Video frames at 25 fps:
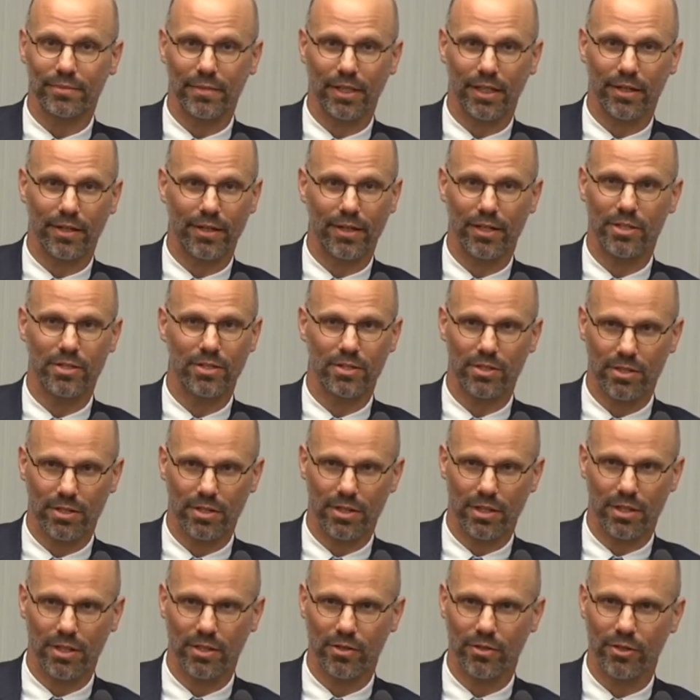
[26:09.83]
Uh, it's, uh,
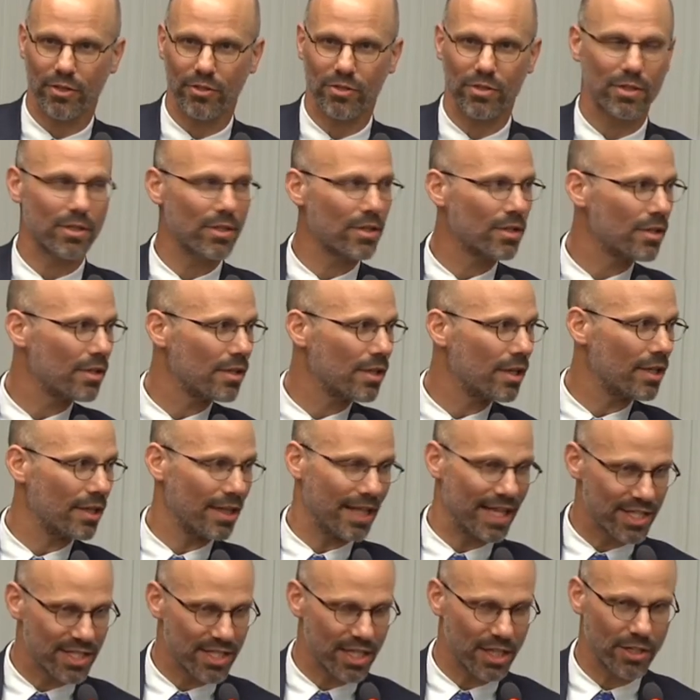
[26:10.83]
in the last 10 years. In the
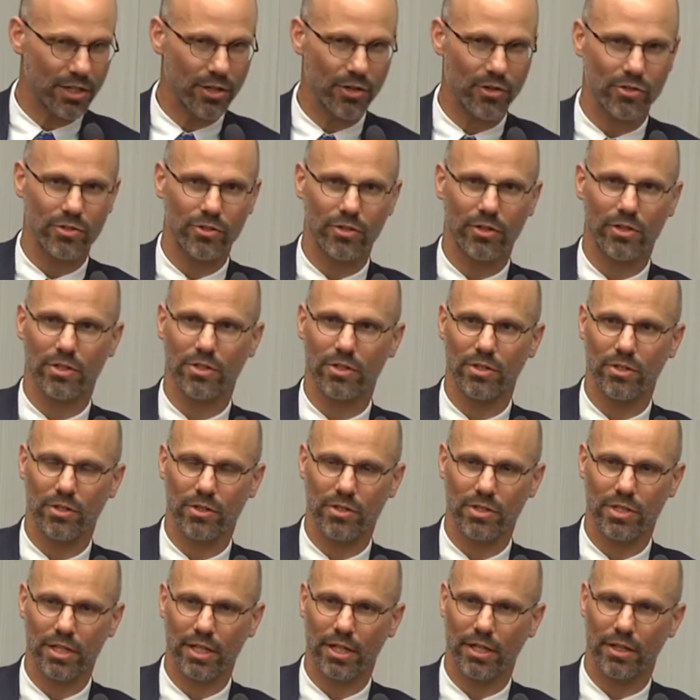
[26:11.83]
last 10 years, yeah. you, can, you
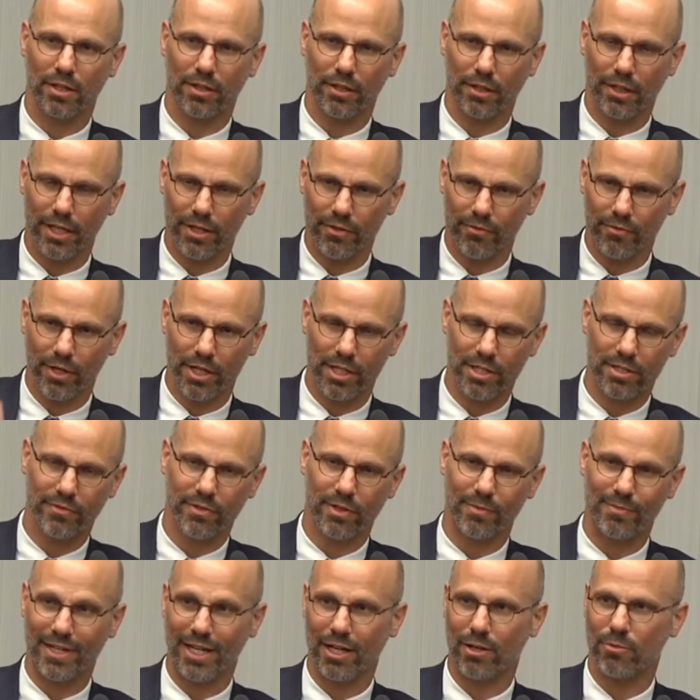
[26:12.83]
can see it. The late rates have
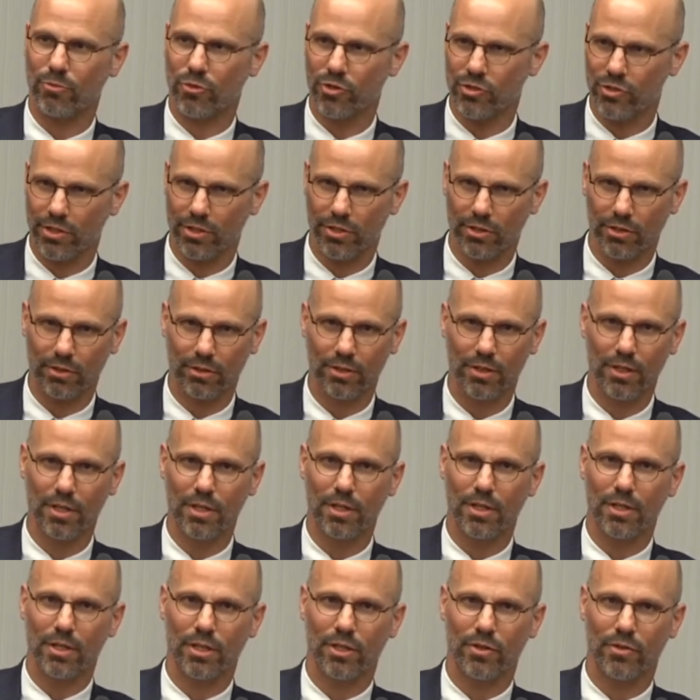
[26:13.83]
come down in Brazil.
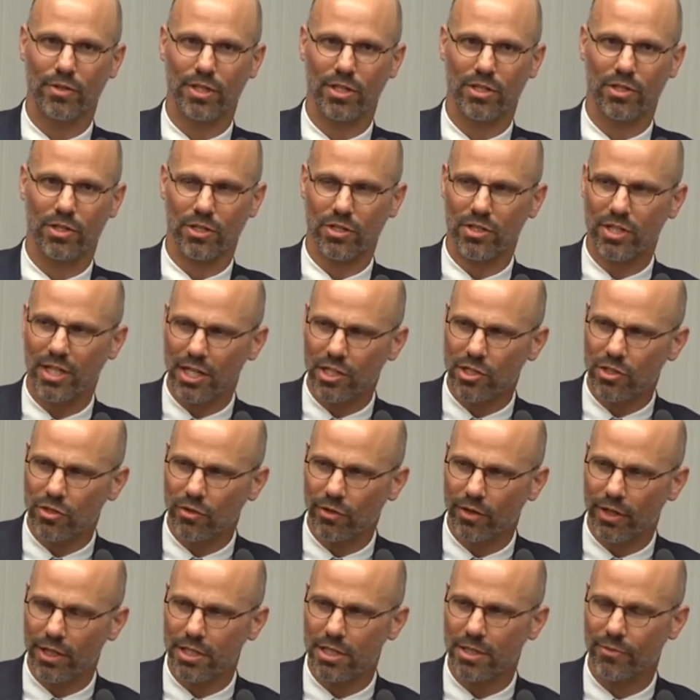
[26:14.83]
You know, it's a success
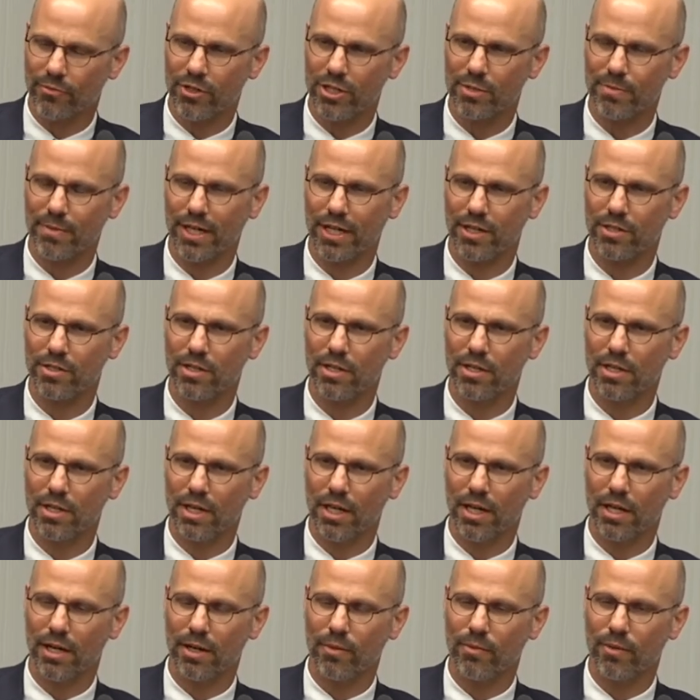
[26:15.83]
story in some respects.
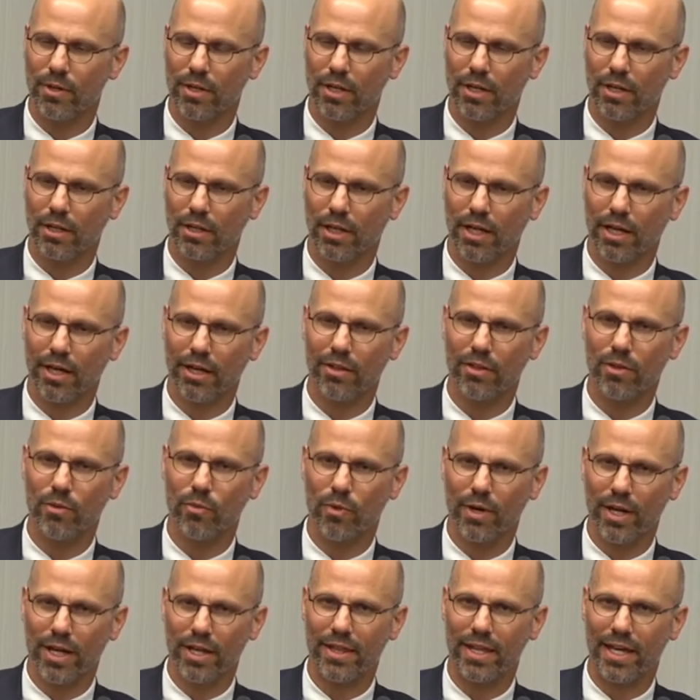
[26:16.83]
And a, a, lot of the
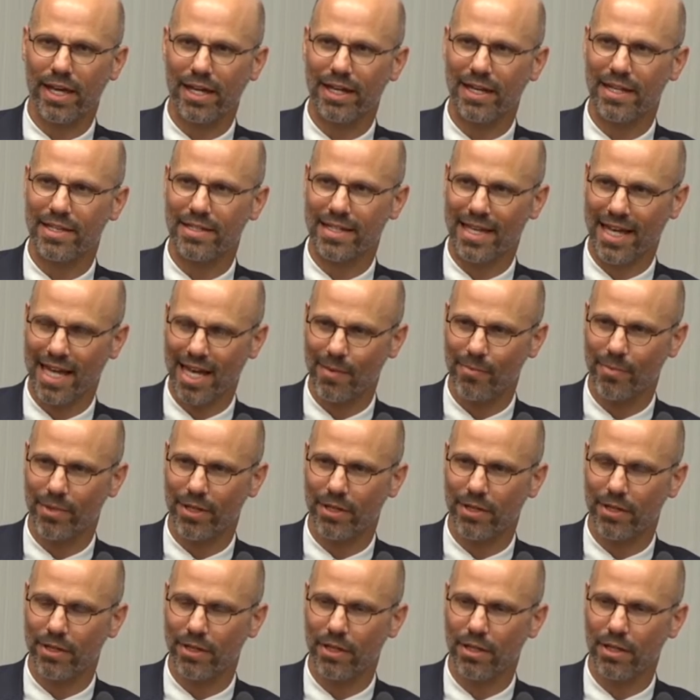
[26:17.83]
way that has
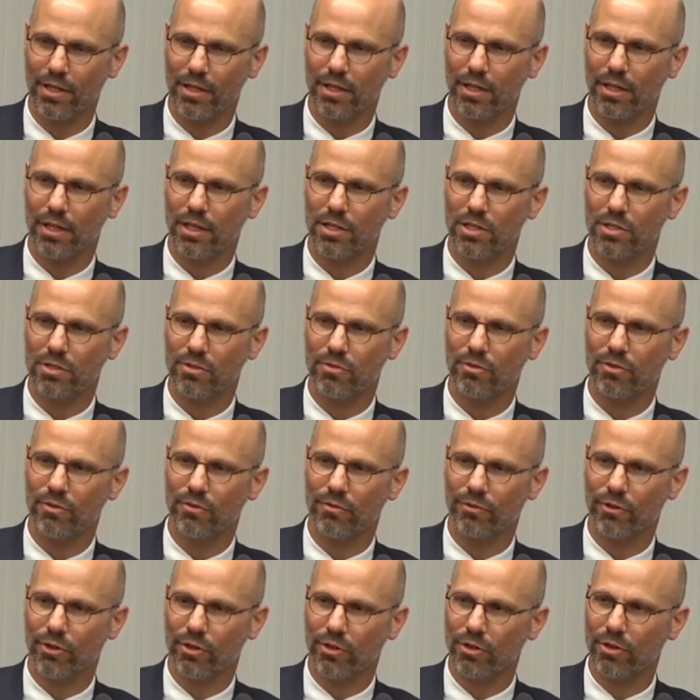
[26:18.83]
happened is through
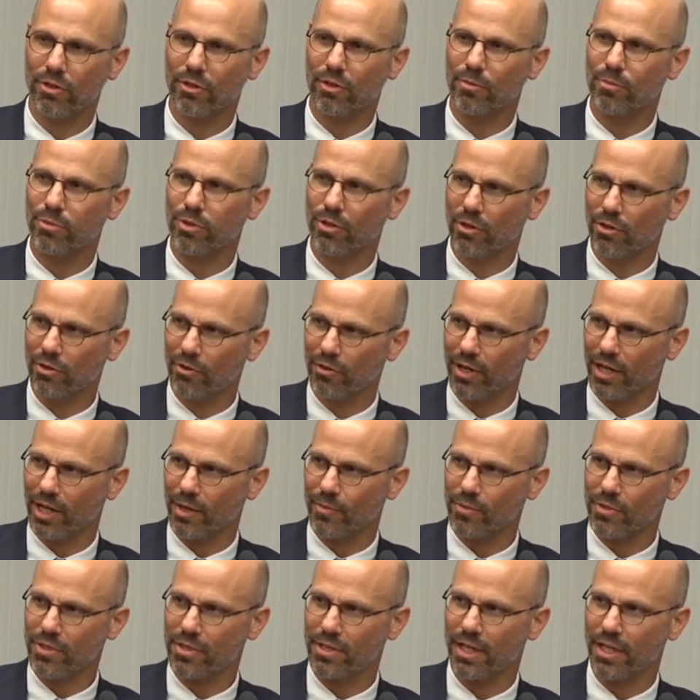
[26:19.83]
vertical
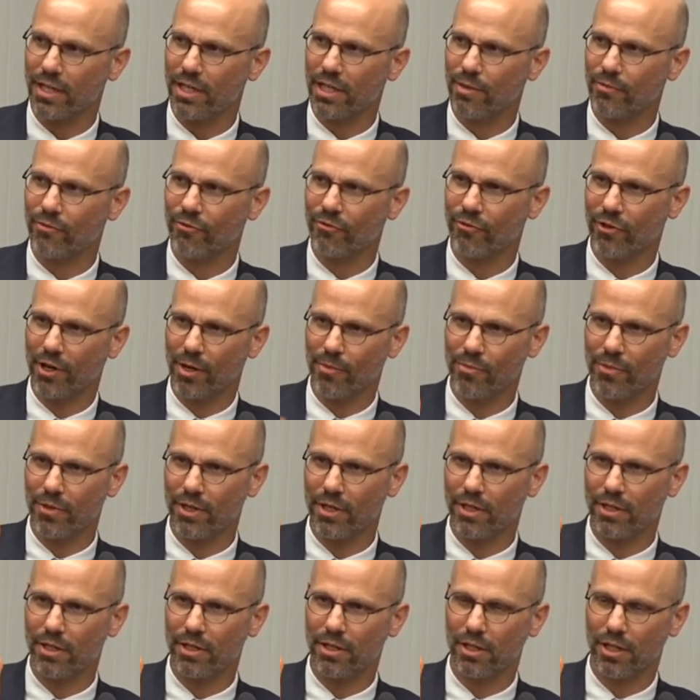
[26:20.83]
programs that come from
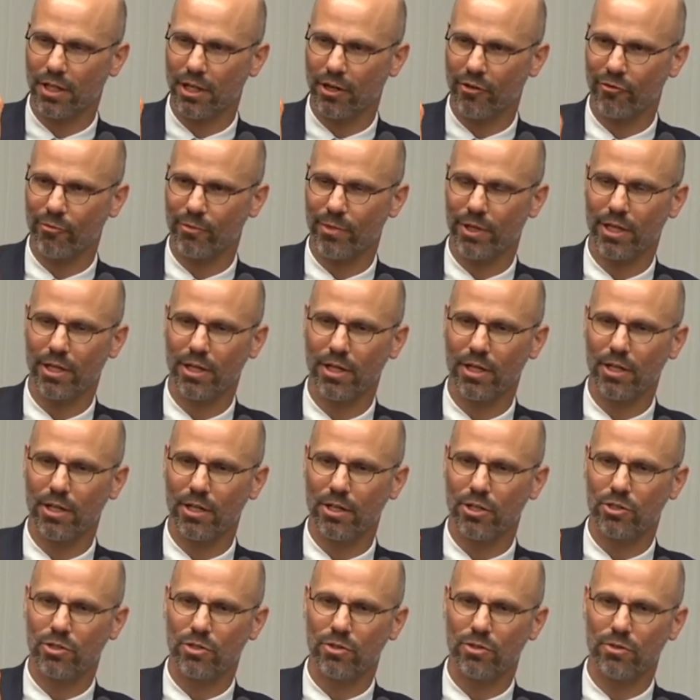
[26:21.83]
the, the government
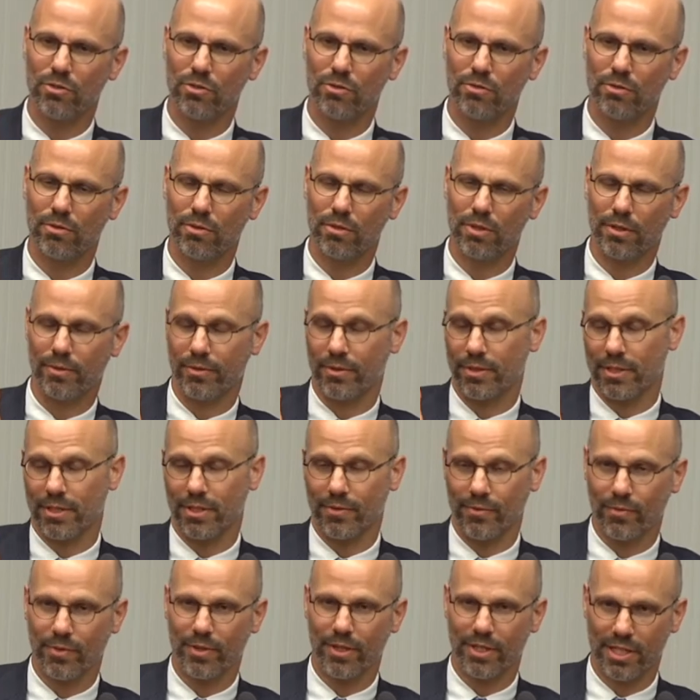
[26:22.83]
to,
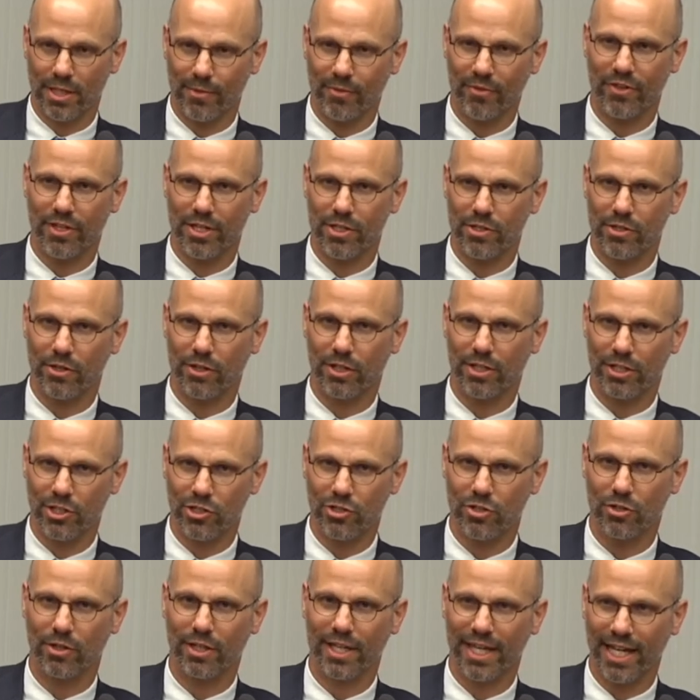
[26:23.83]
uh, some of these are
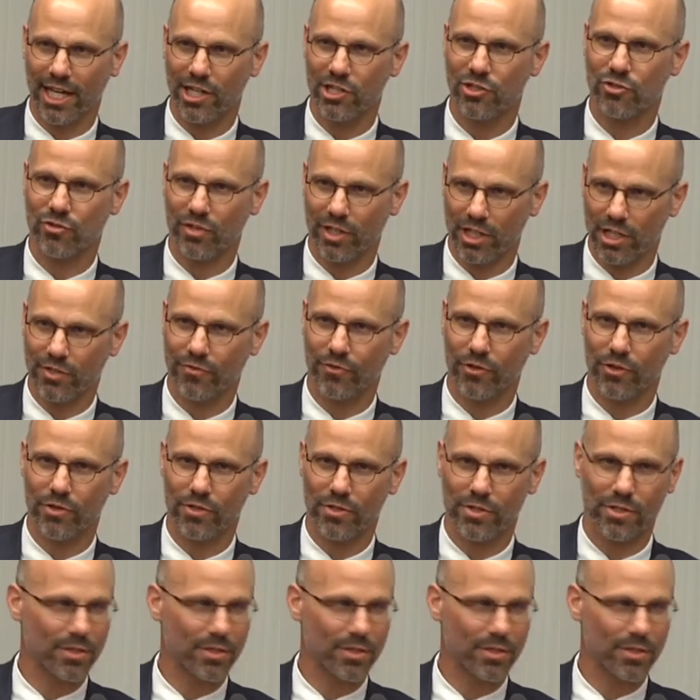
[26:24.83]
conditional cash transfers.